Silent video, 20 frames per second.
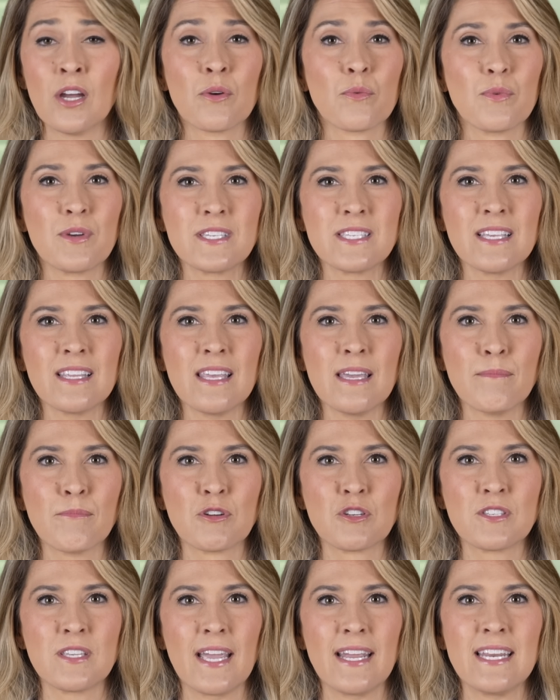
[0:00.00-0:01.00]
Recently,
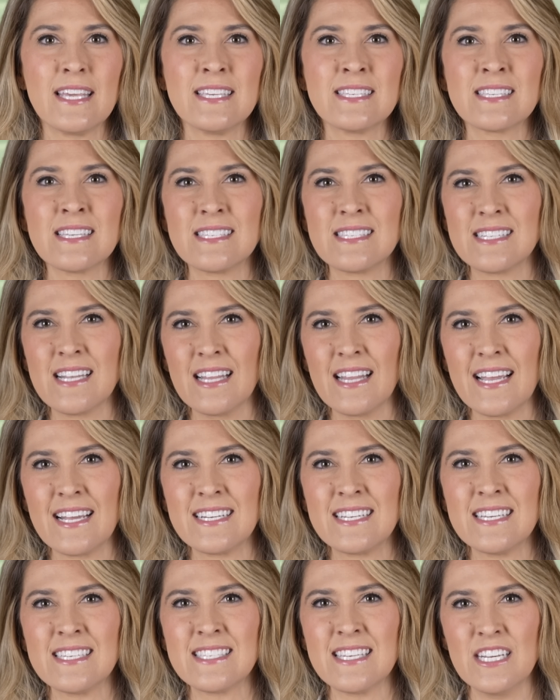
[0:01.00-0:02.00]
Mercedes,
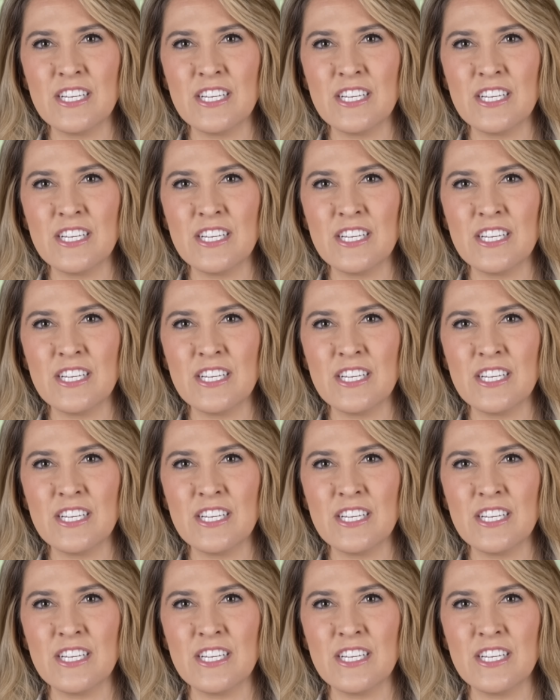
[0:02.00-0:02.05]
Stellantis,